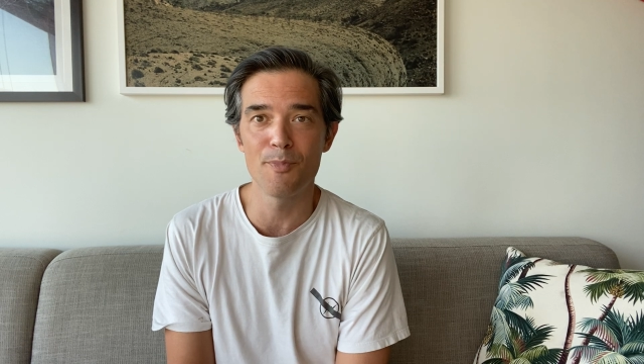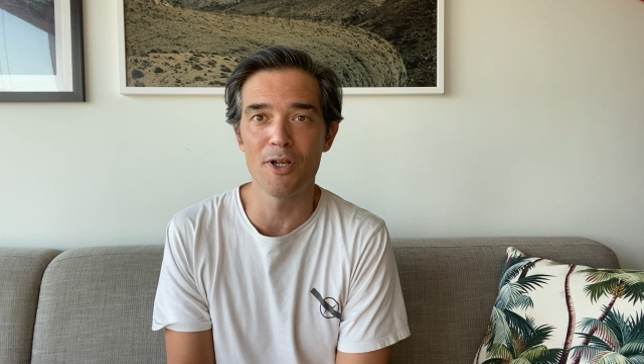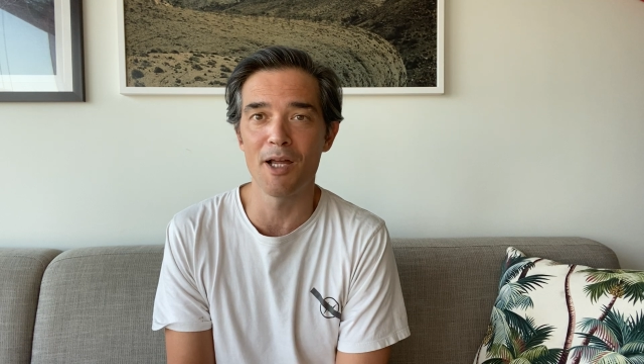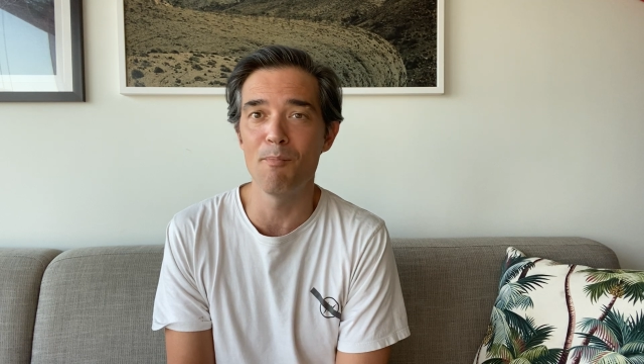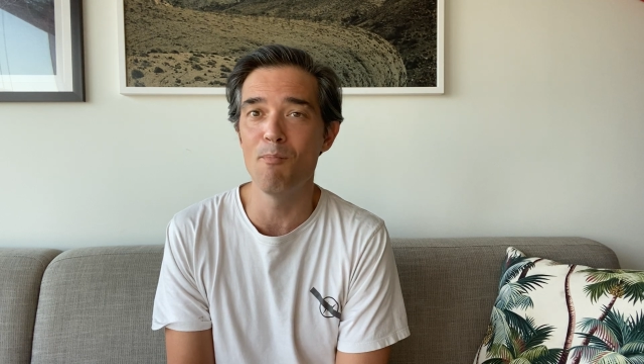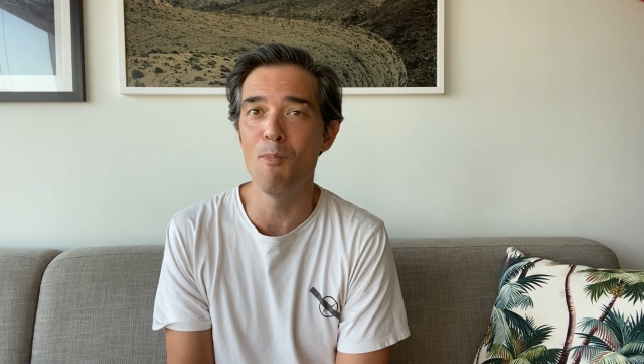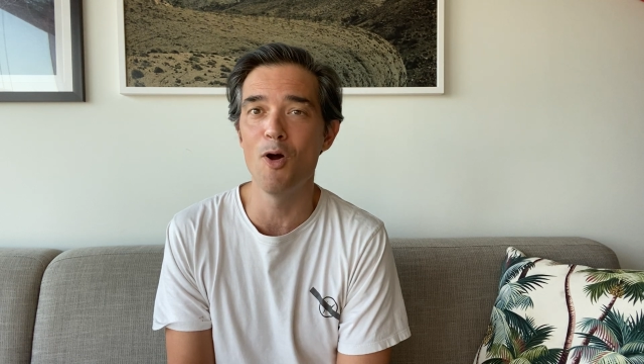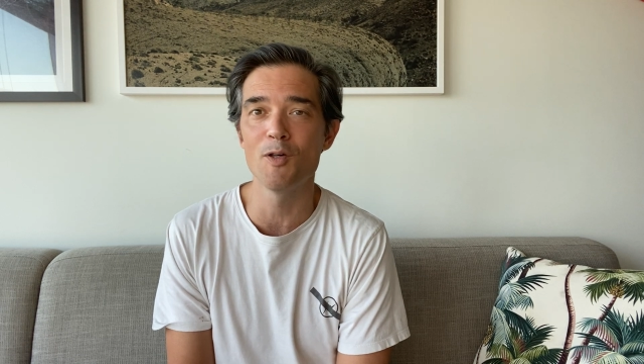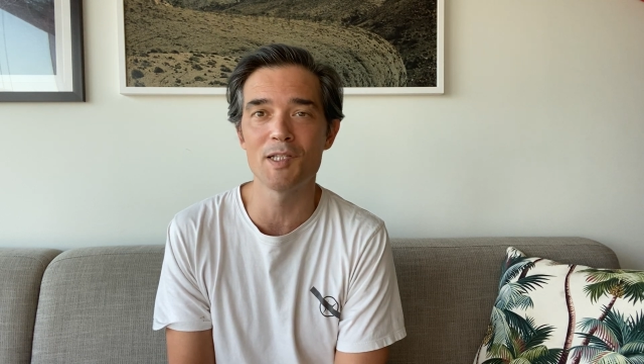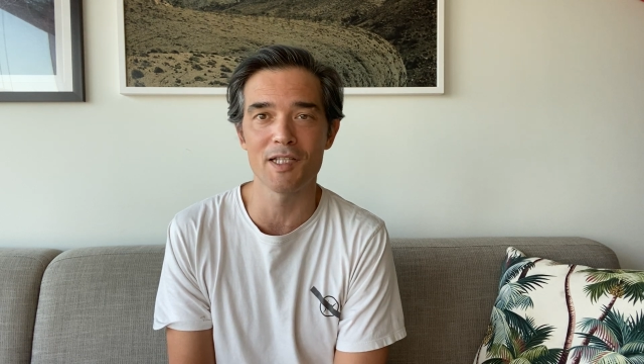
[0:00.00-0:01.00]
but I'm
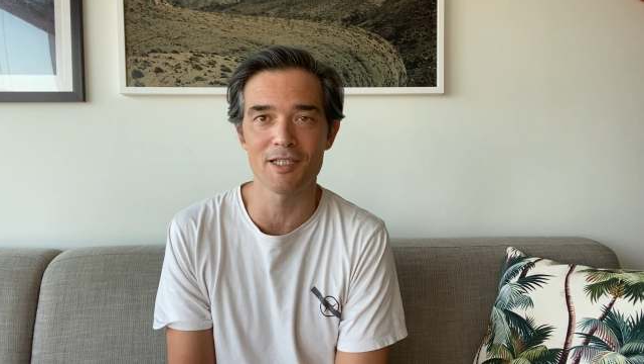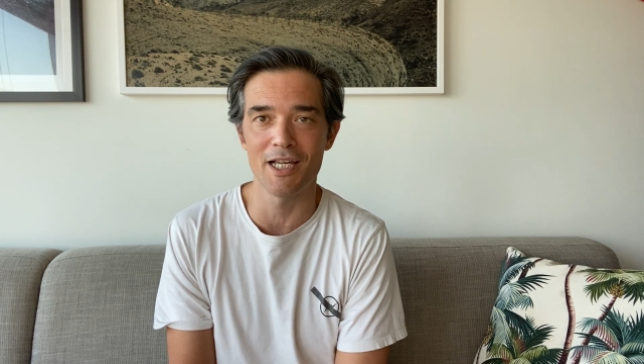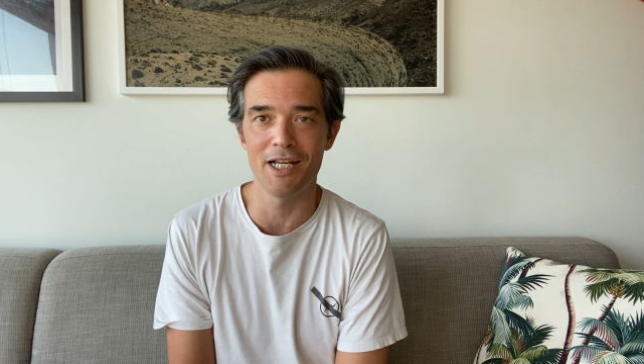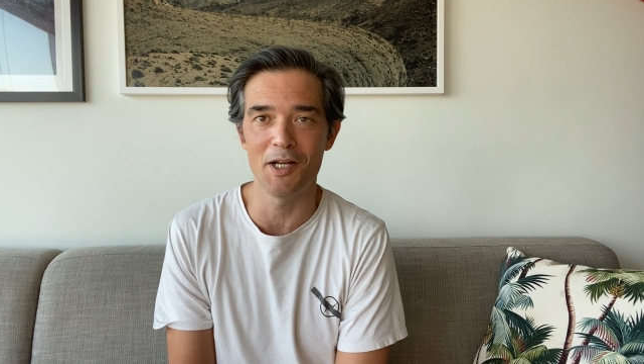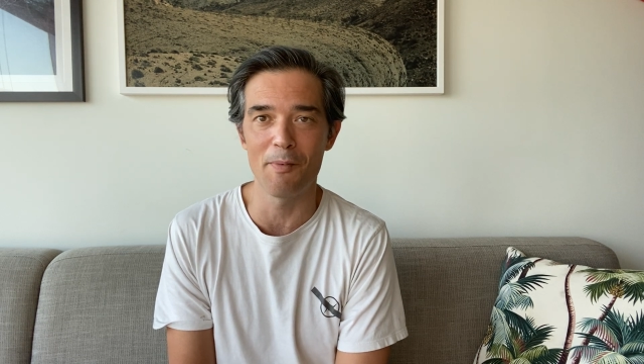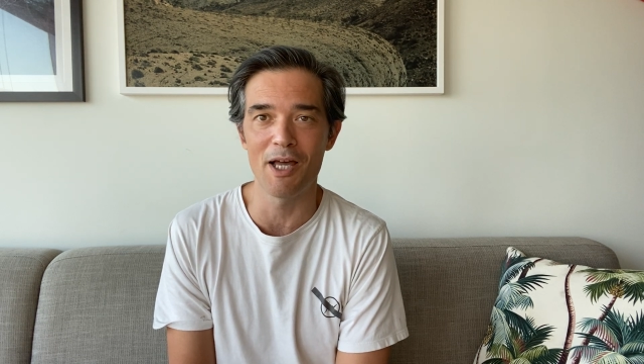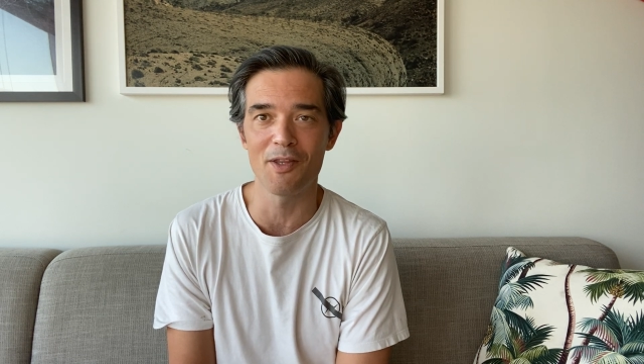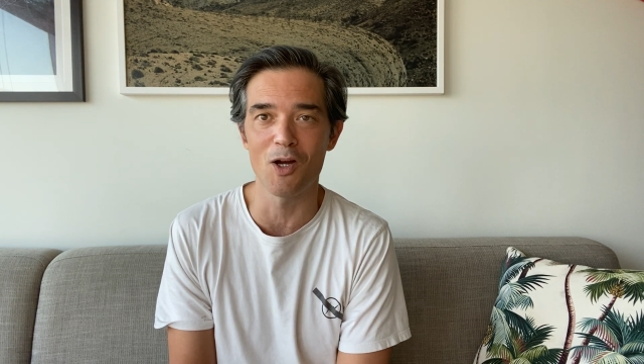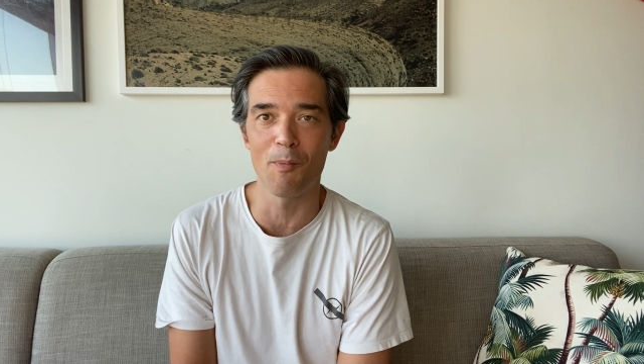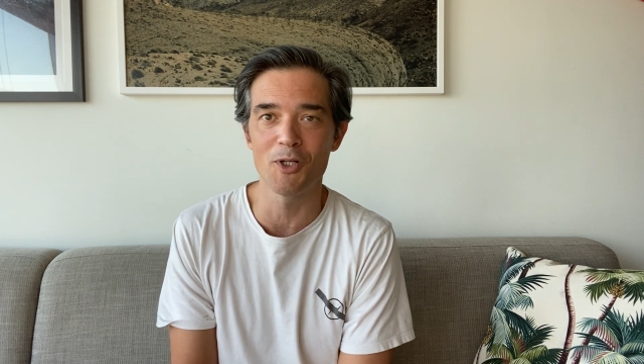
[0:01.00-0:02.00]
most excited
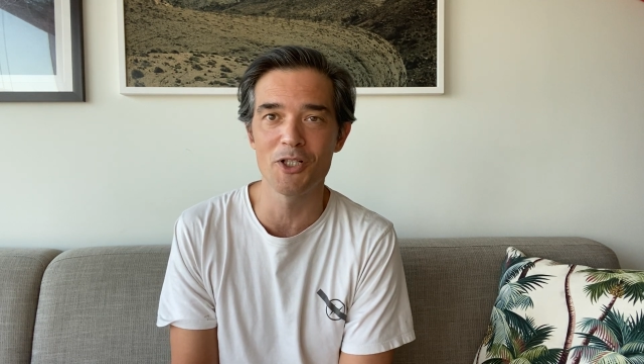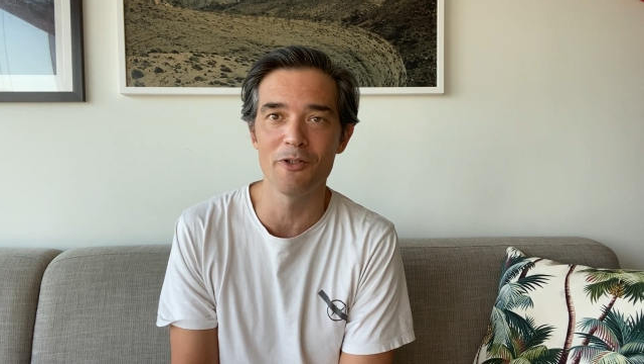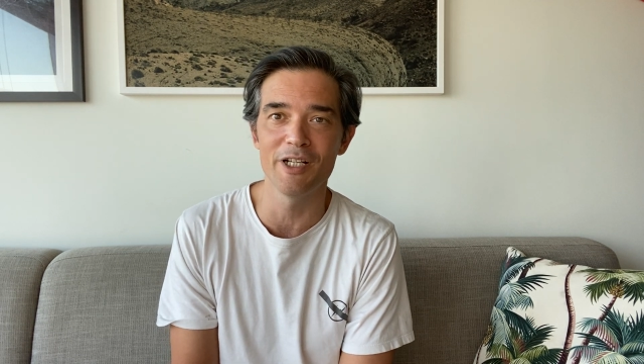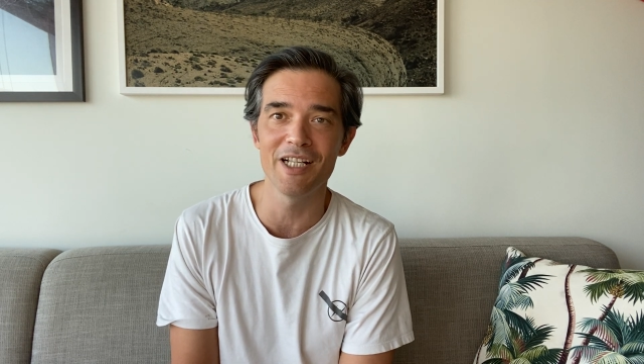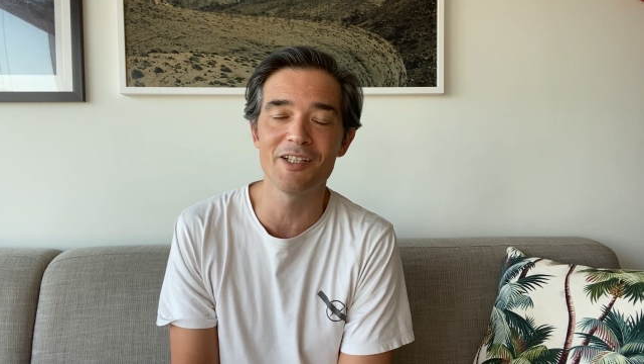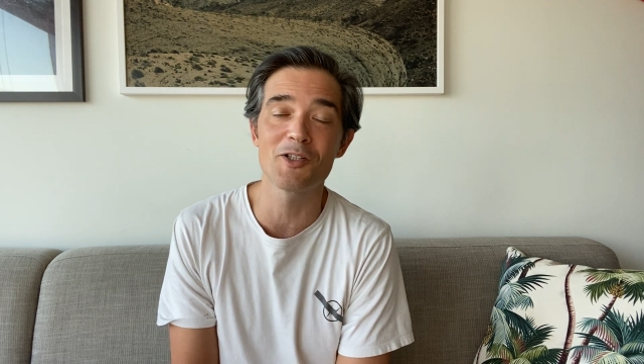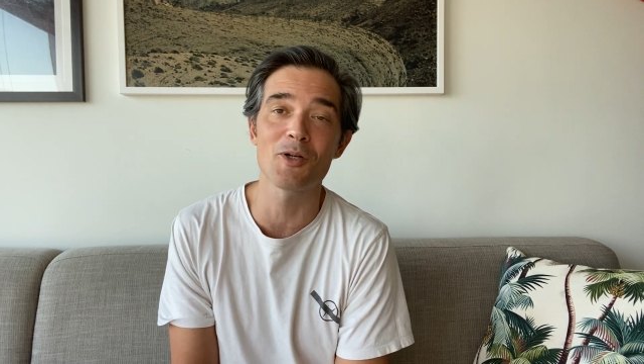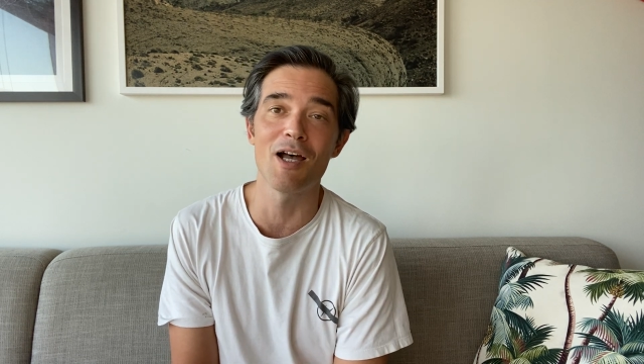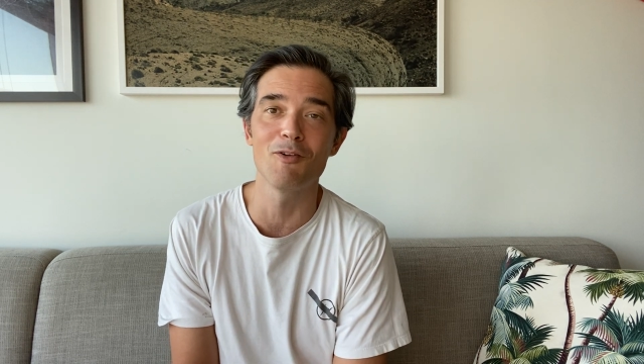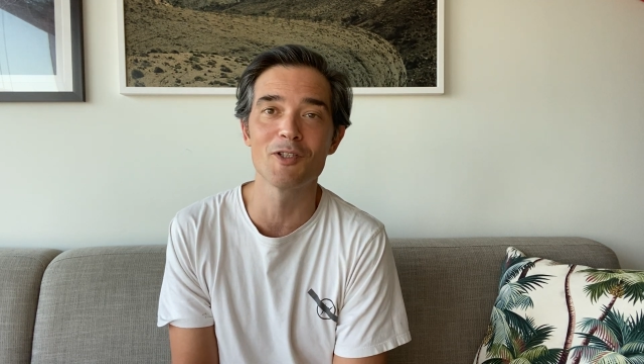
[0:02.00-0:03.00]
about the opportunity to
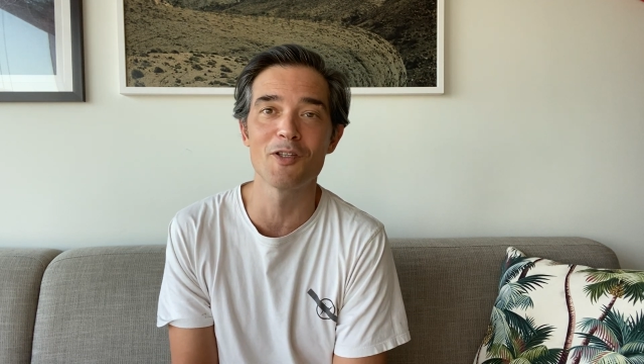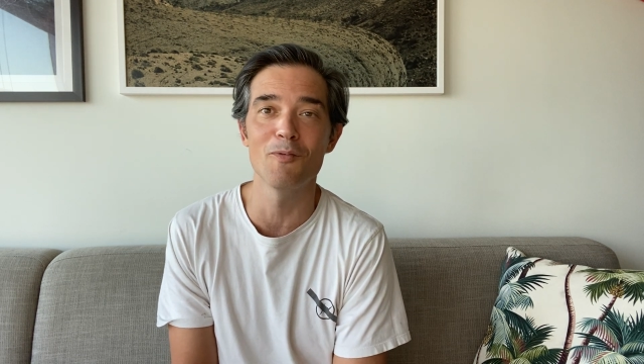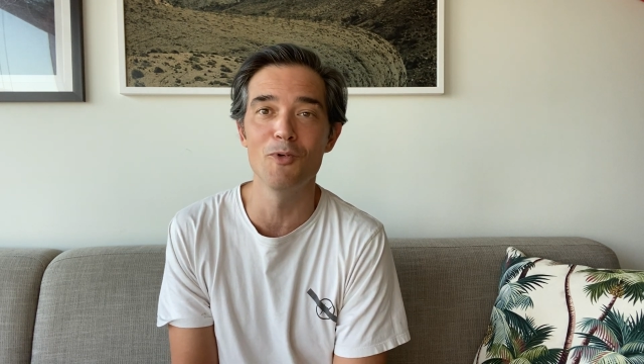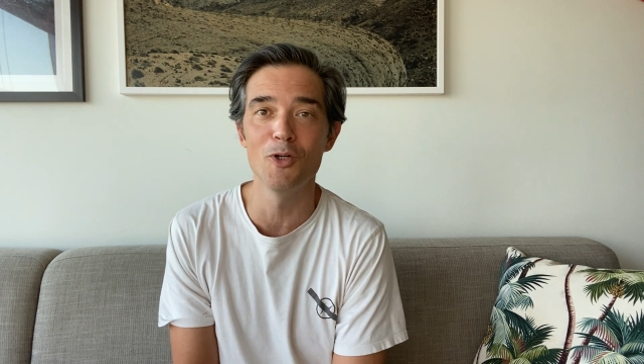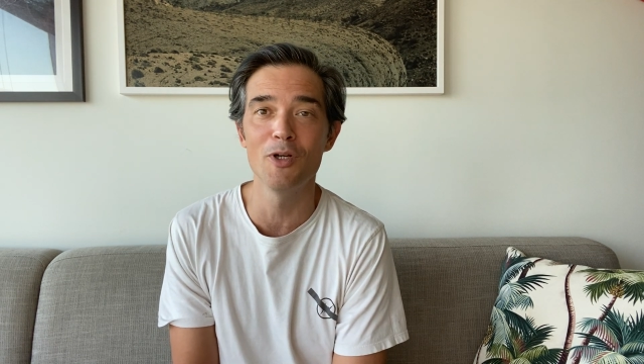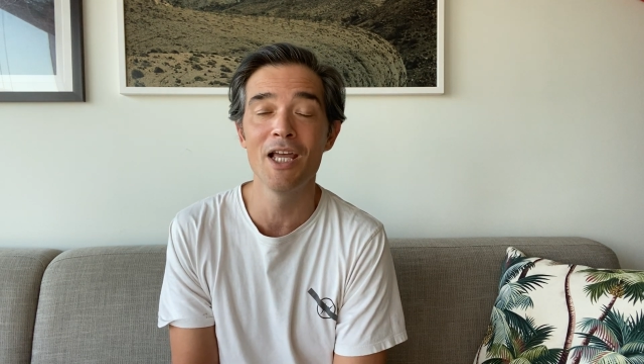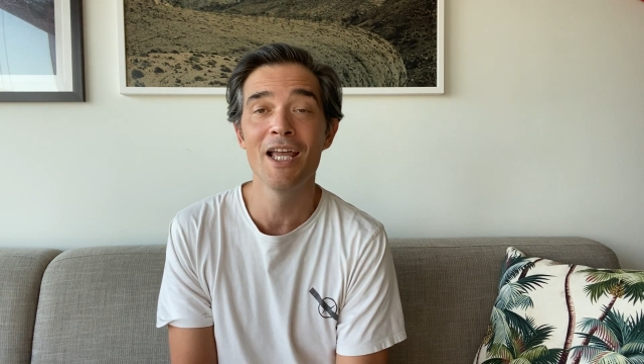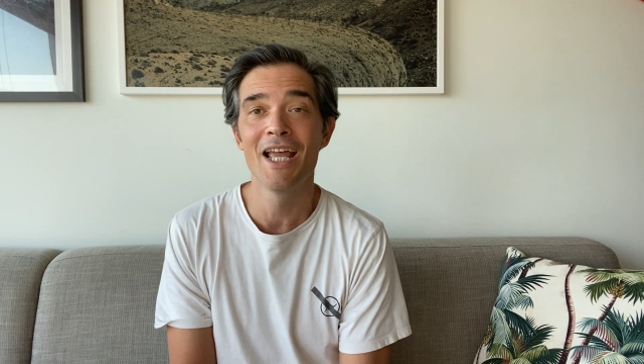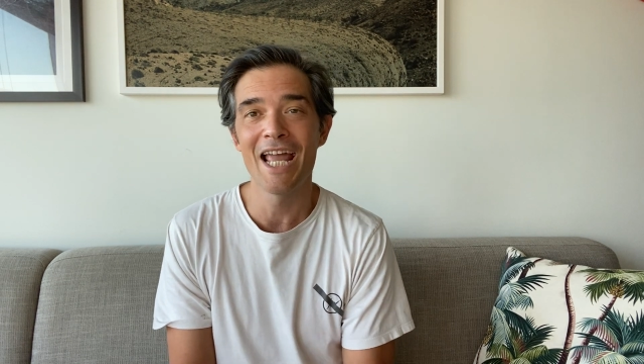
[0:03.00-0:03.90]
travel to the moon